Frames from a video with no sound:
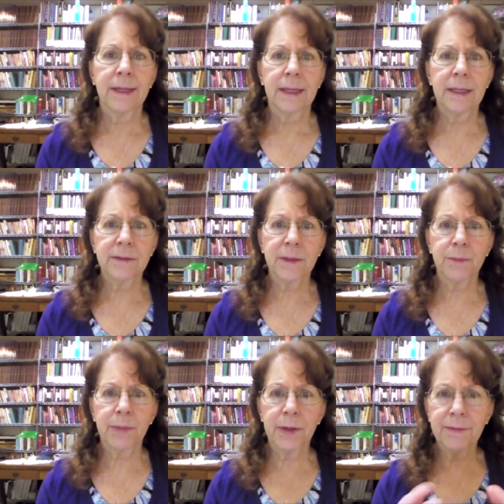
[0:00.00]
is a
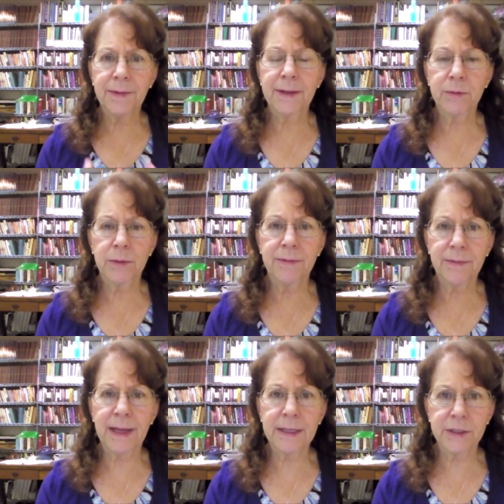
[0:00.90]
perfect
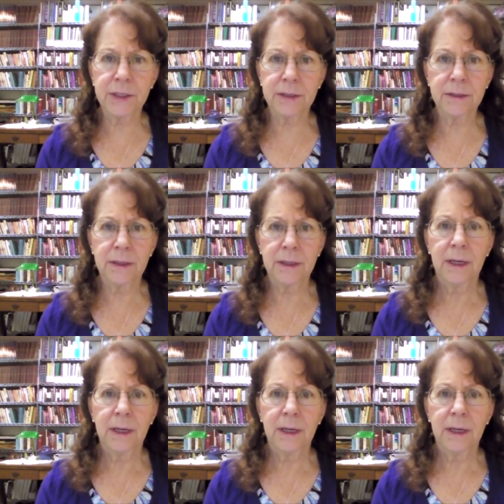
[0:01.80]
reflection